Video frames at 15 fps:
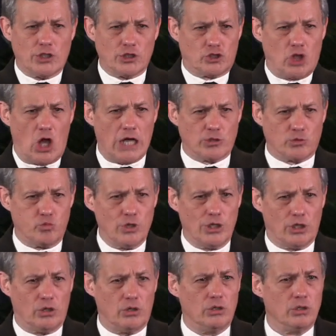is God's
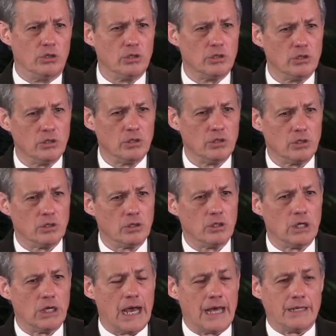will?
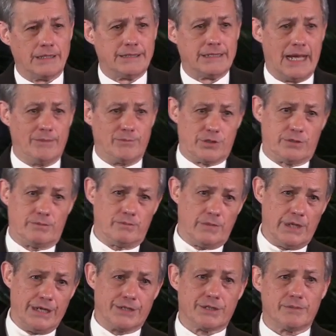A lot of times
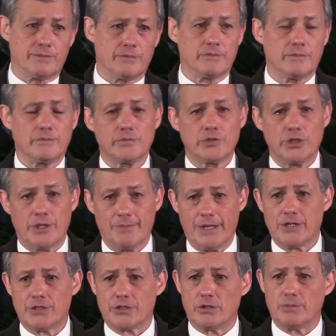it's to the
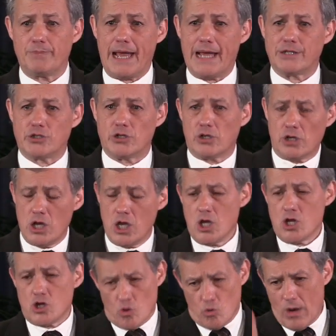minister, Pastor,
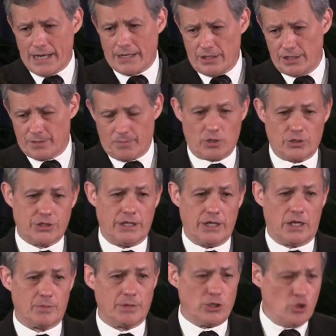correct this person, the
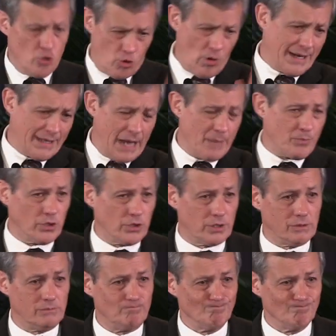other person, you correct that person.